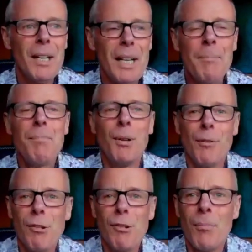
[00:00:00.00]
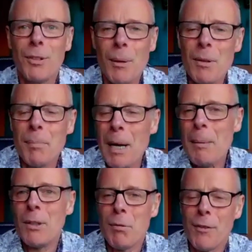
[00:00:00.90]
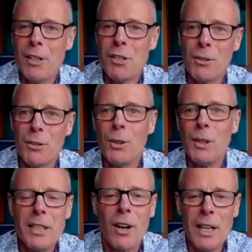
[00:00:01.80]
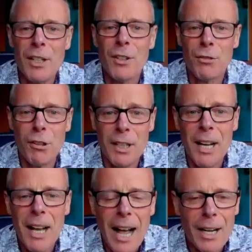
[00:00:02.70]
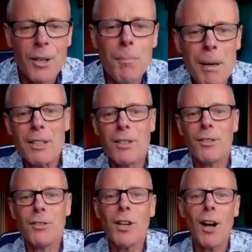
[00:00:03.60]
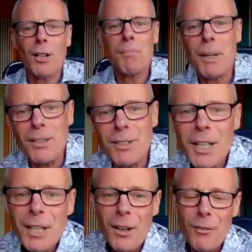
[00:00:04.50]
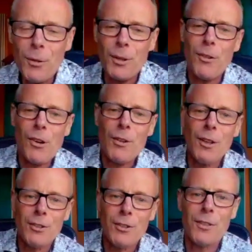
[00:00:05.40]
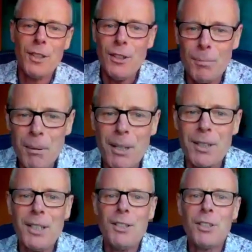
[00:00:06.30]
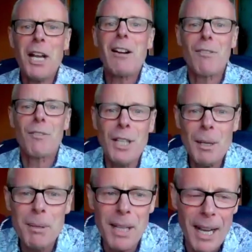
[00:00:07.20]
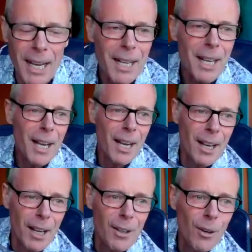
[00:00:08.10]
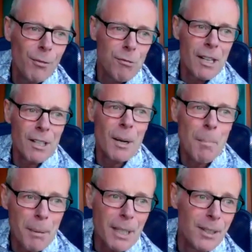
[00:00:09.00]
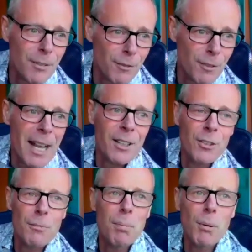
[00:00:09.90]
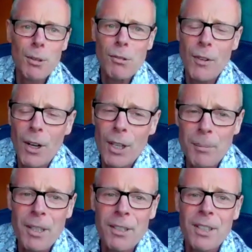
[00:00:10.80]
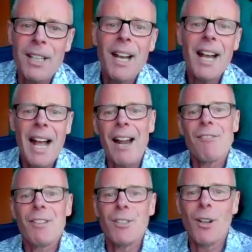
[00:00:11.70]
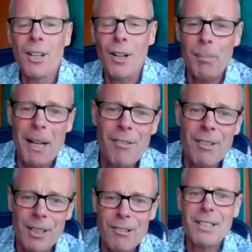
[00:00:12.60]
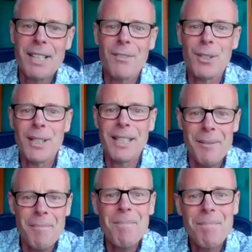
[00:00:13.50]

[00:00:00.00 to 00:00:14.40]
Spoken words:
input from some of the payments professionals who lead our industry, and who better to start but for the very first of these, but the chair of the EPA, an old friend and a big fan and supporter of our community, Andrea Dunlop. Andrea, great to have you here.